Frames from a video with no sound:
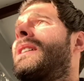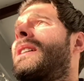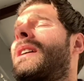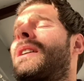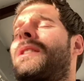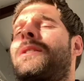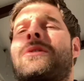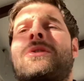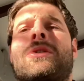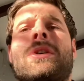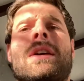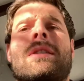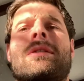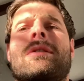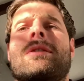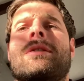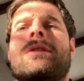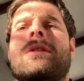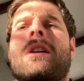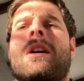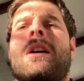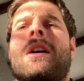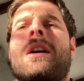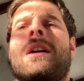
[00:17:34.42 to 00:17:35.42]
through
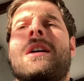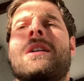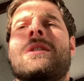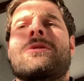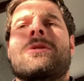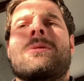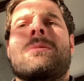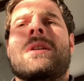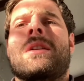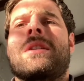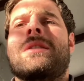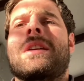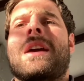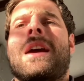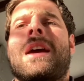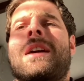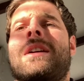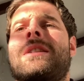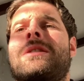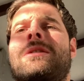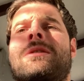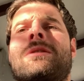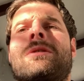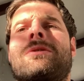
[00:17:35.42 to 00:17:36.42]
exercise, through
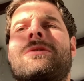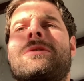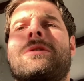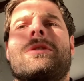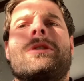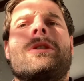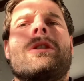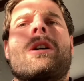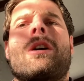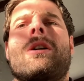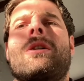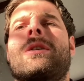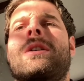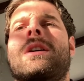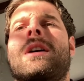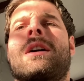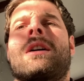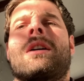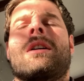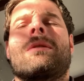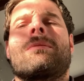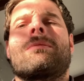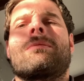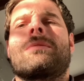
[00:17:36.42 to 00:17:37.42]
meditation, through
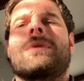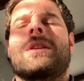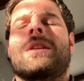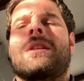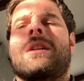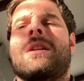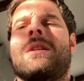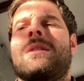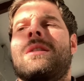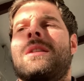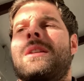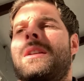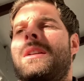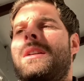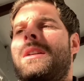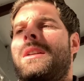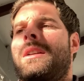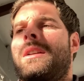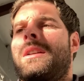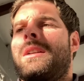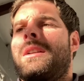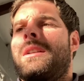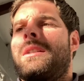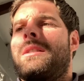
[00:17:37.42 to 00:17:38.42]
yoga. You know,
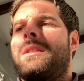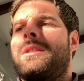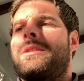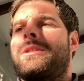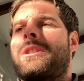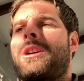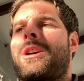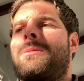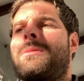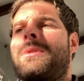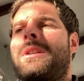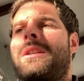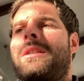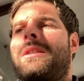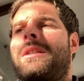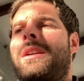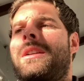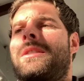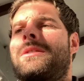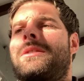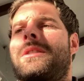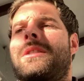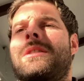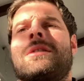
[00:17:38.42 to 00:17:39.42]
there's so many
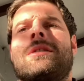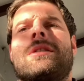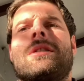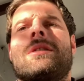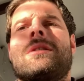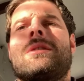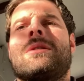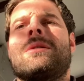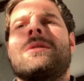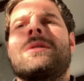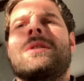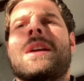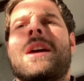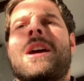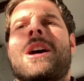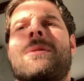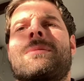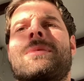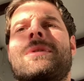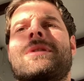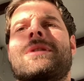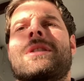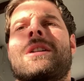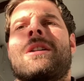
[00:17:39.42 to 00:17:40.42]
things you can do to
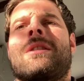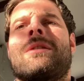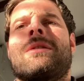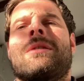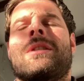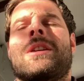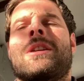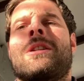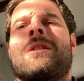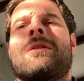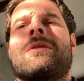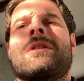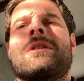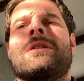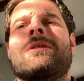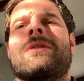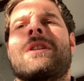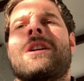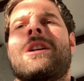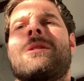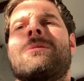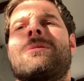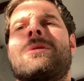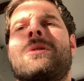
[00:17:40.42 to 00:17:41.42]
help yourself get off these
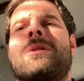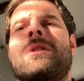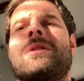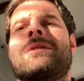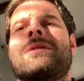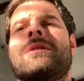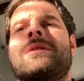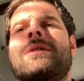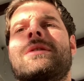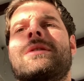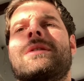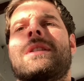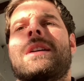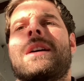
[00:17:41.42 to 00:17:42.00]
foul poisons.